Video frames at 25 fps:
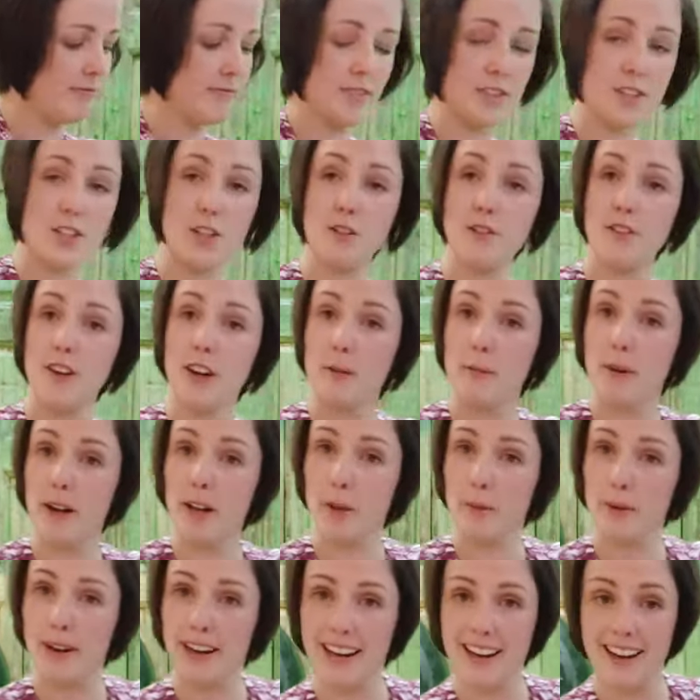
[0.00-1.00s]
So far, by
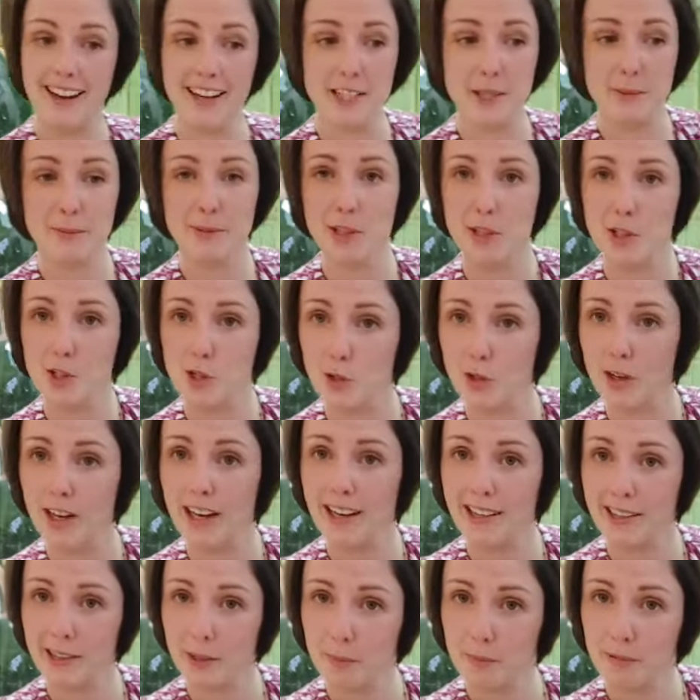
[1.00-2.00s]
the way, guys, I'm
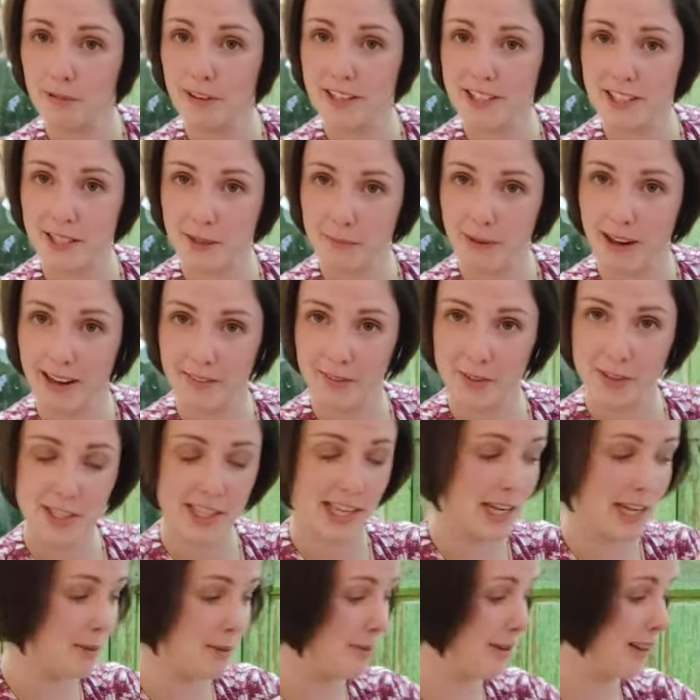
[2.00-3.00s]
enjoying the pressing mat on the
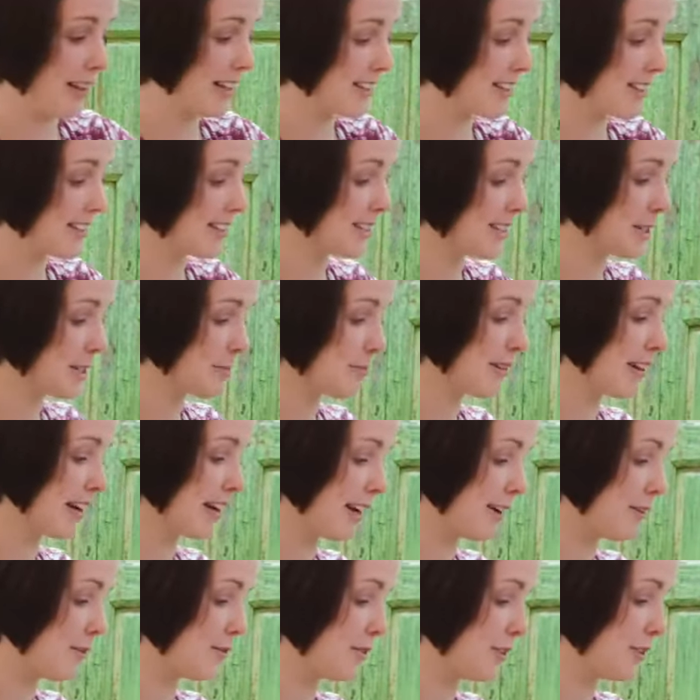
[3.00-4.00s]
table. This is pretty
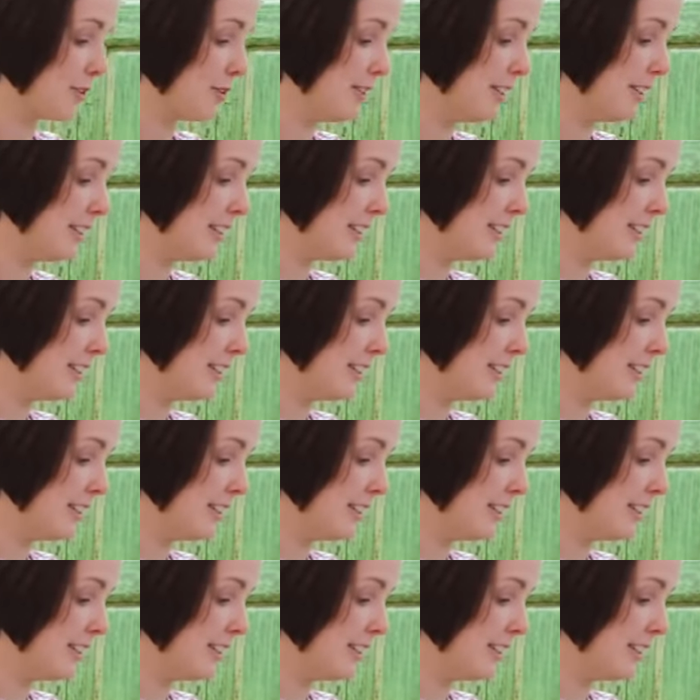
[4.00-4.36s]
helpful.